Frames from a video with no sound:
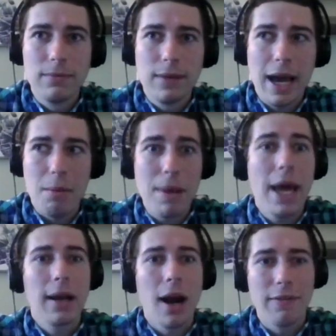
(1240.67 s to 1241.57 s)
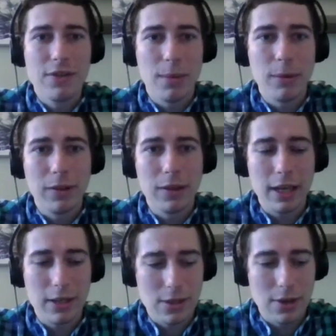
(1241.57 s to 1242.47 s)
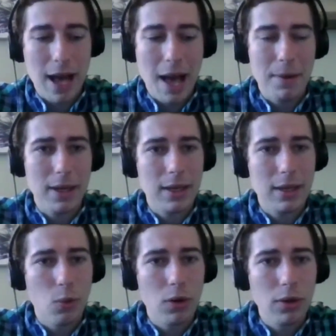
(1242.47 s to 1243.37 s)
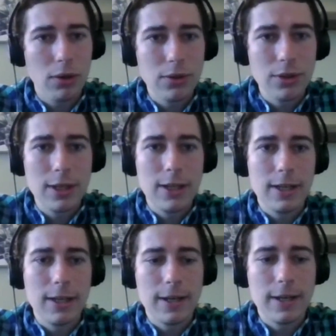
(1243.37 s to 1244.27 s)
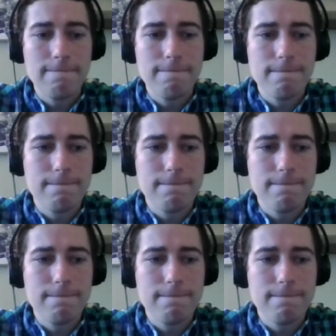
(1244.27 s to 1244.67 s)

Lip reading: how to peg off some of the things that are happening in the world, um,